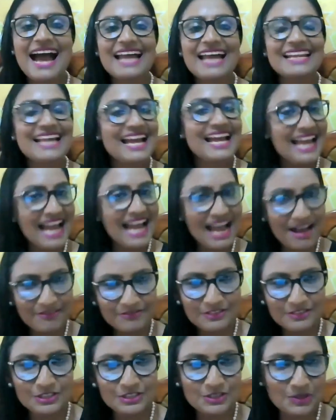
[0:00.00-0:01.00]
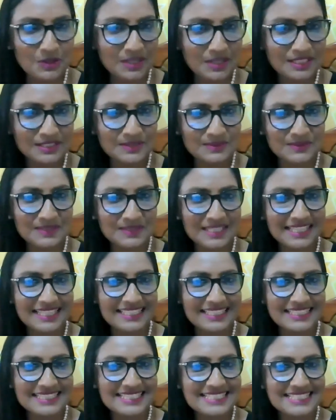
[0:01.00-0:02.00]
And I have to join you
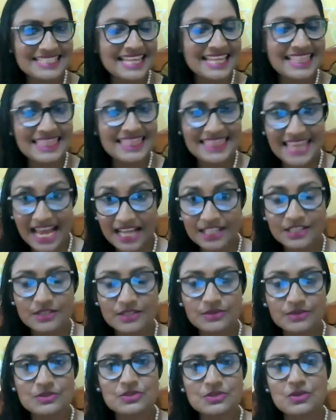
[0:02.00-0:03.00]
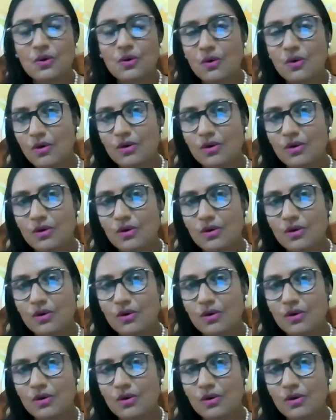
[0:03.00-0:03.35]
in saying thank you to